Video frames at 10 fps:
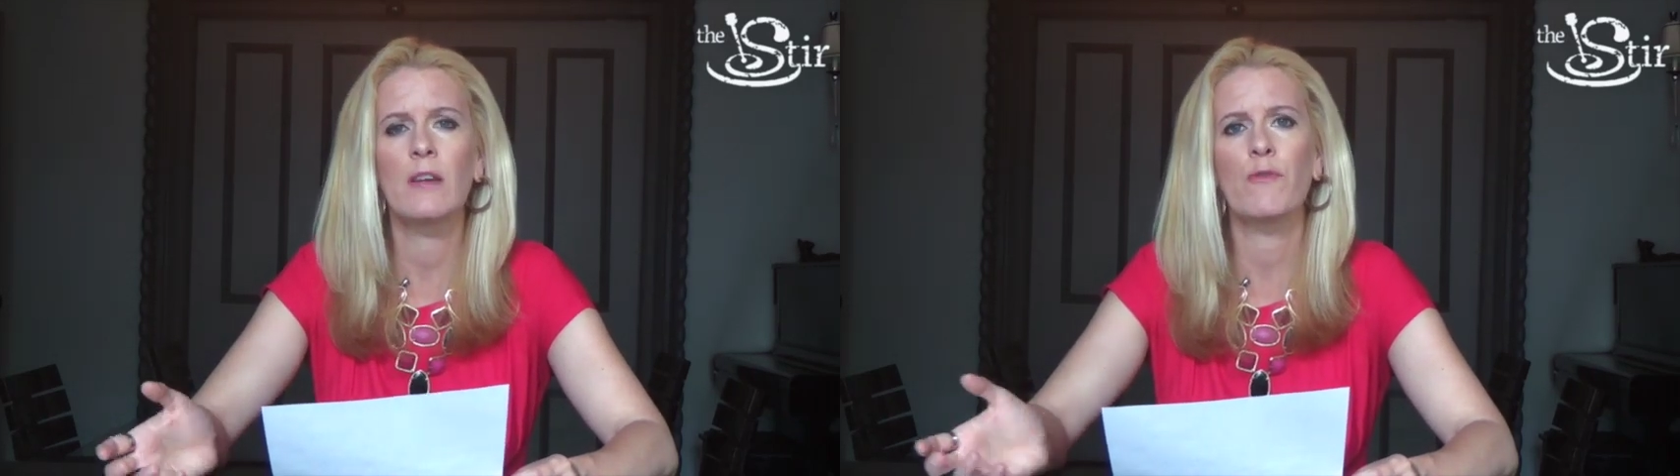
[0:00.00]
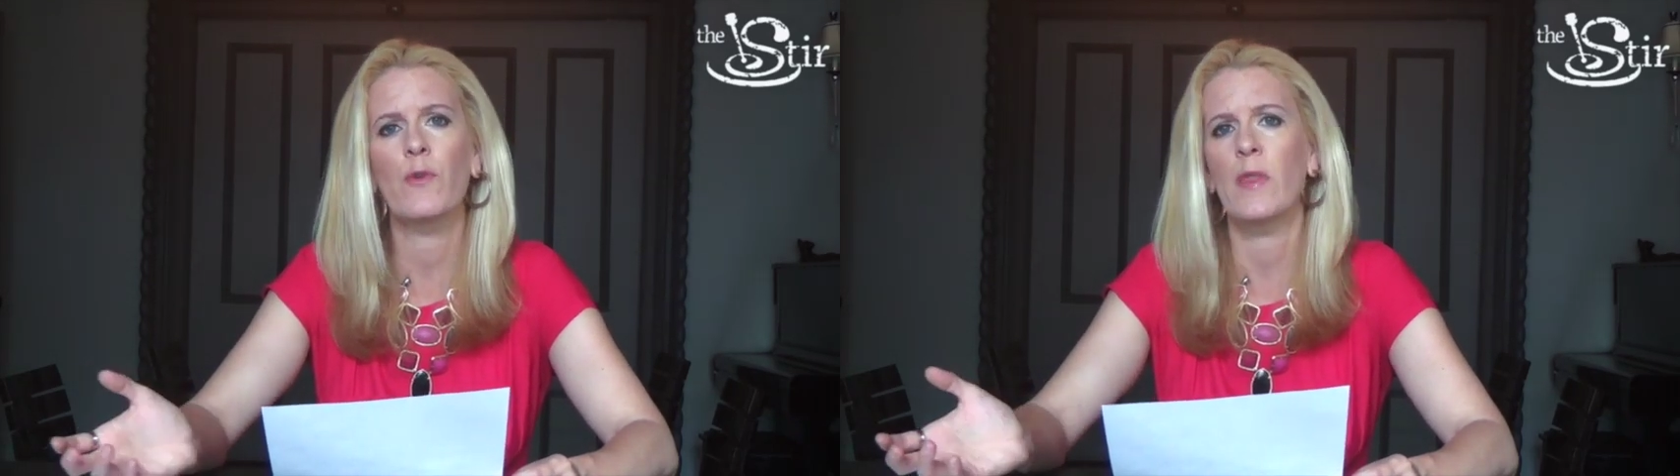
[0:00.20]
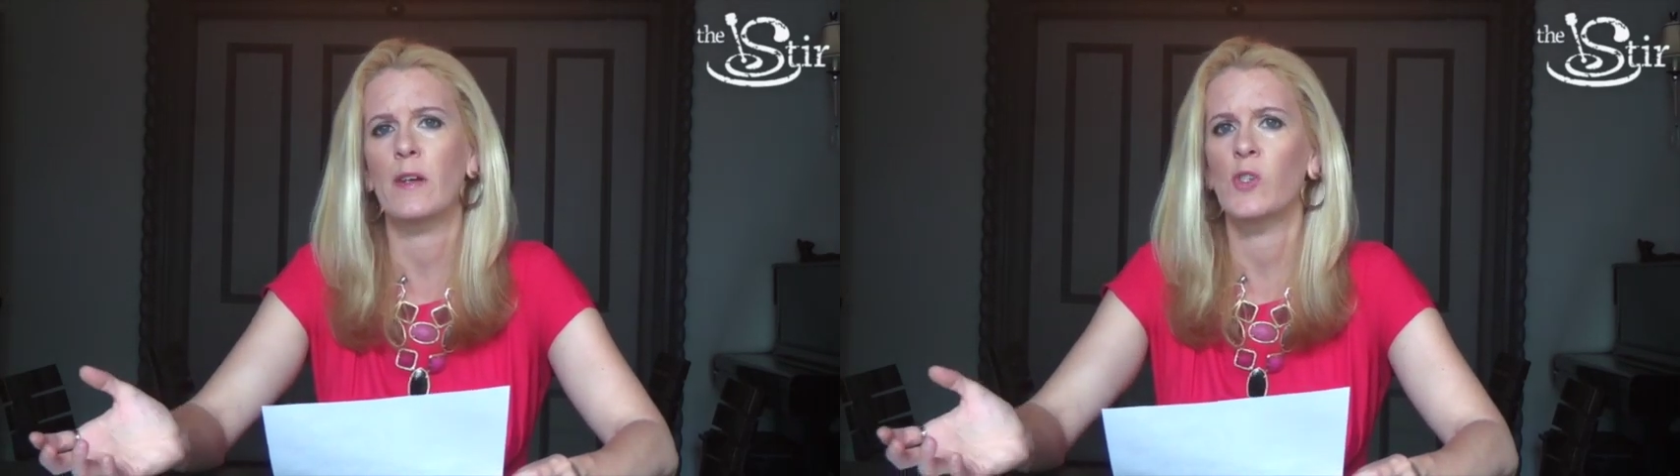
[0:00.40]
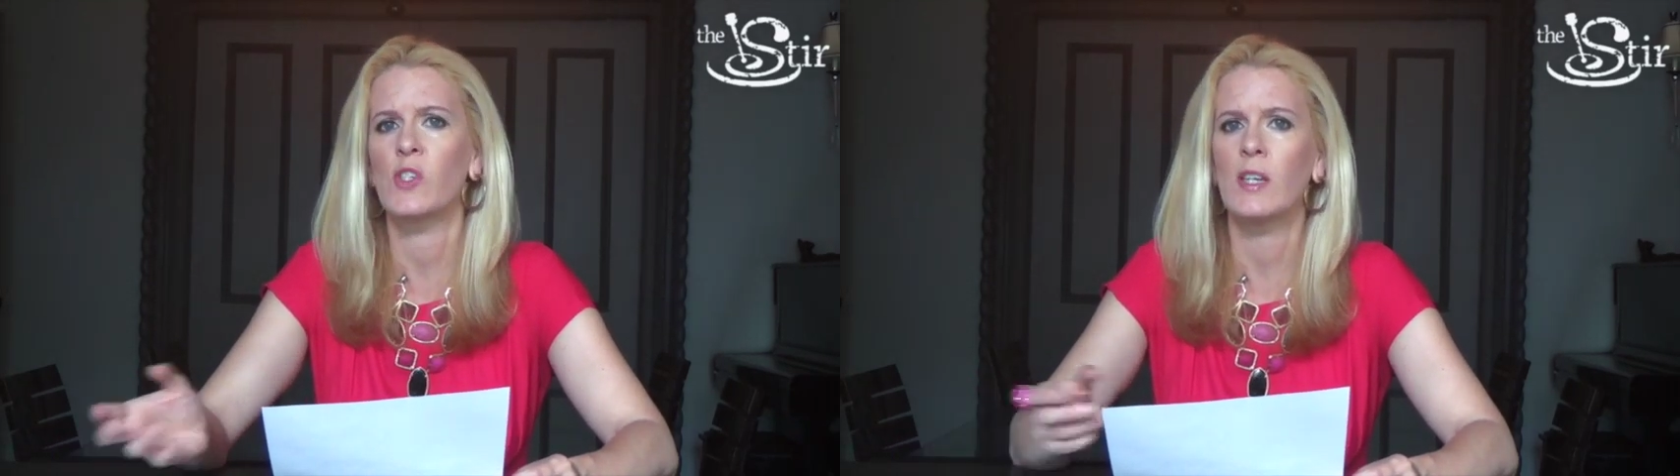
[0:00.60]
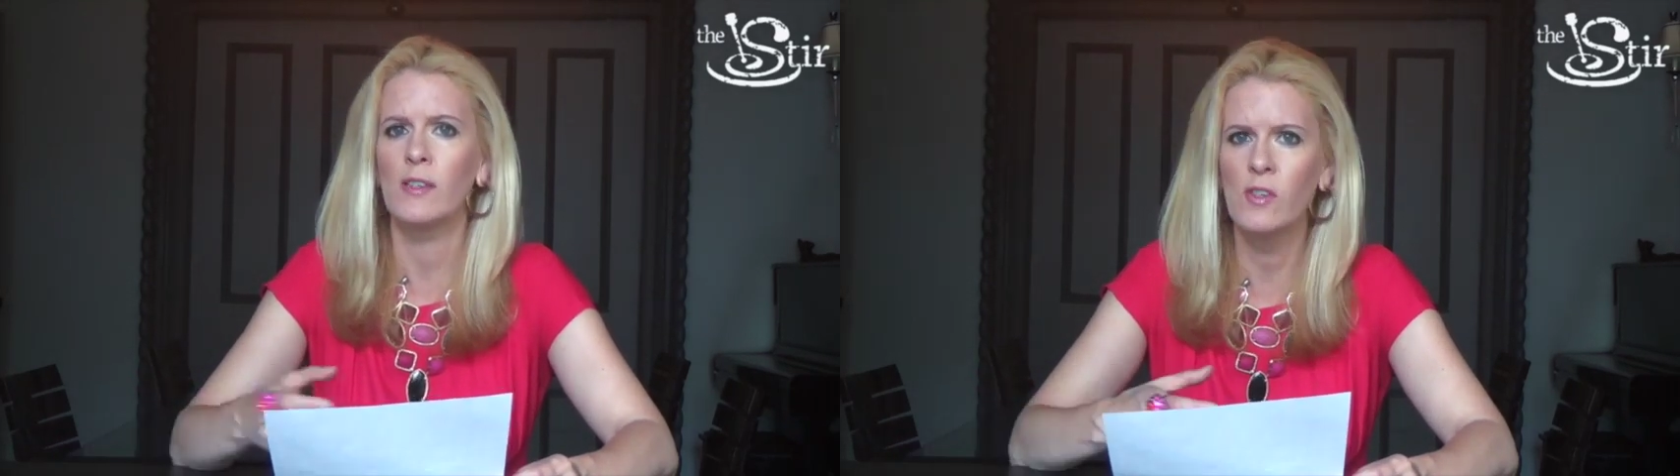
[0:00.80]
in for their
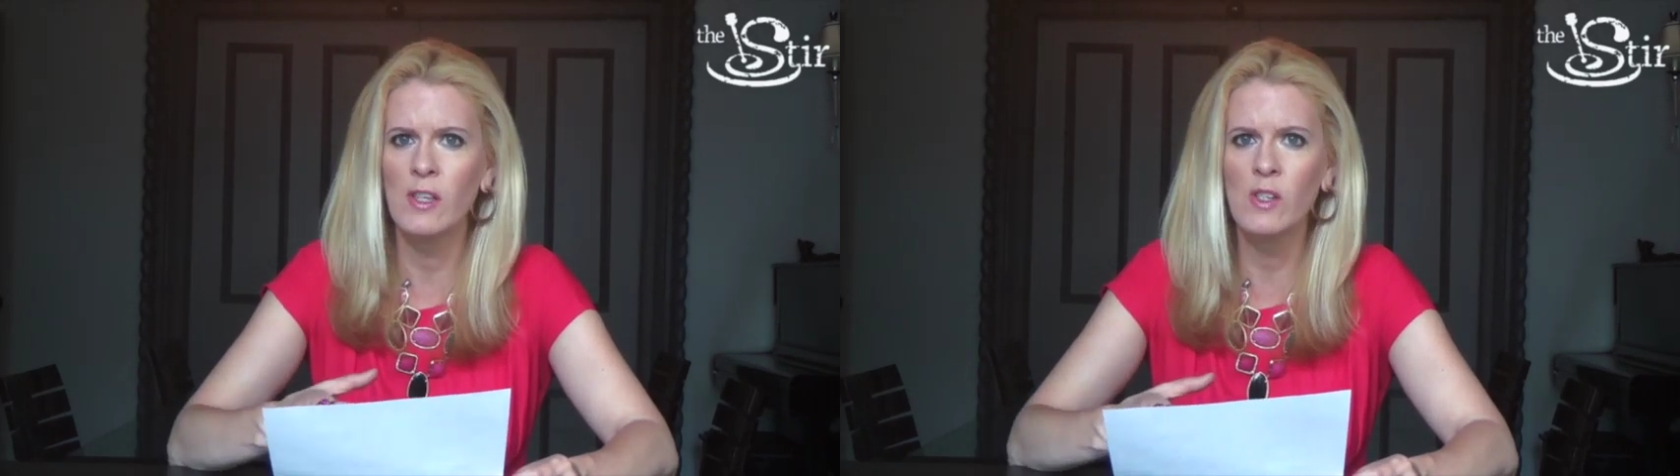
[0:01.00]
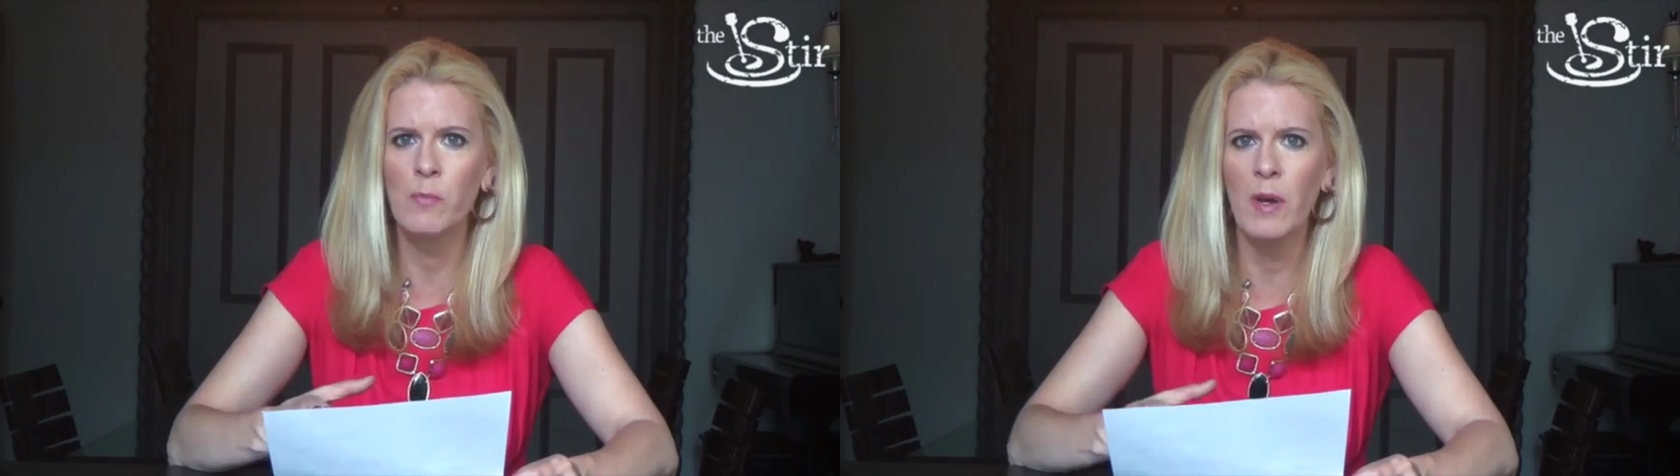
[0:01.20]
seasons,